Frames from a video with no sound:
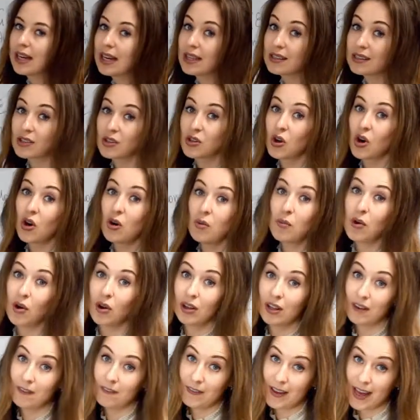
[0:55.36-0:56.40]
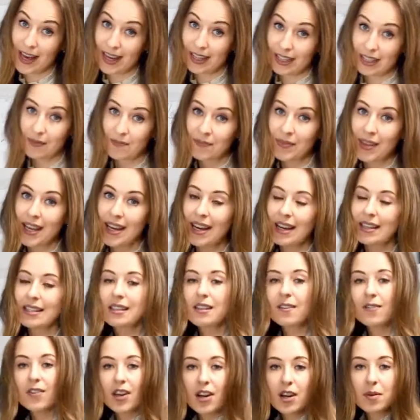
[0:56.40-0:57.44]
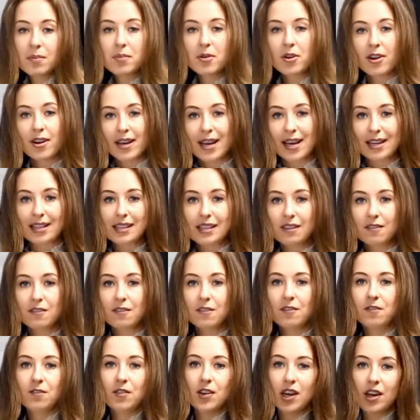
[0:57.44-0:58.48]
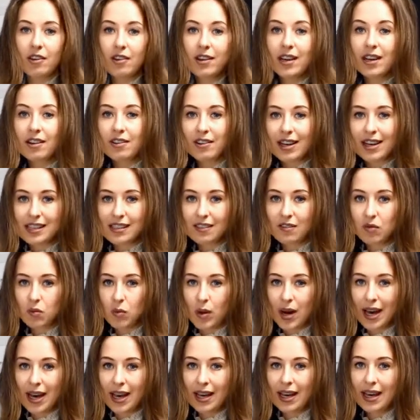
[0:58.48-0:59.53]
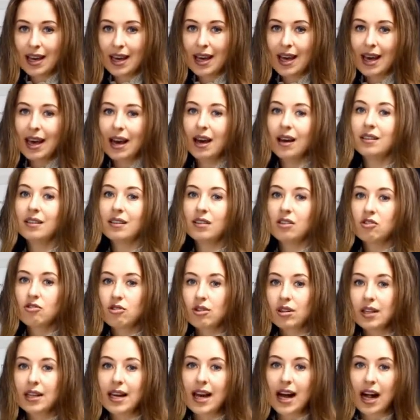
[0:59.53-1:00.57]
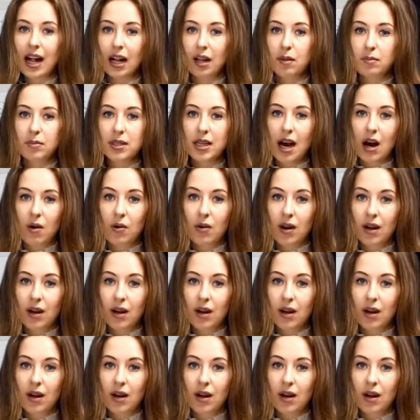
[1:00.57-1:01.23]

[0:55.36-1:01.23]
a snowball effect. It's a very proactive, very aggressive way, and it really helped our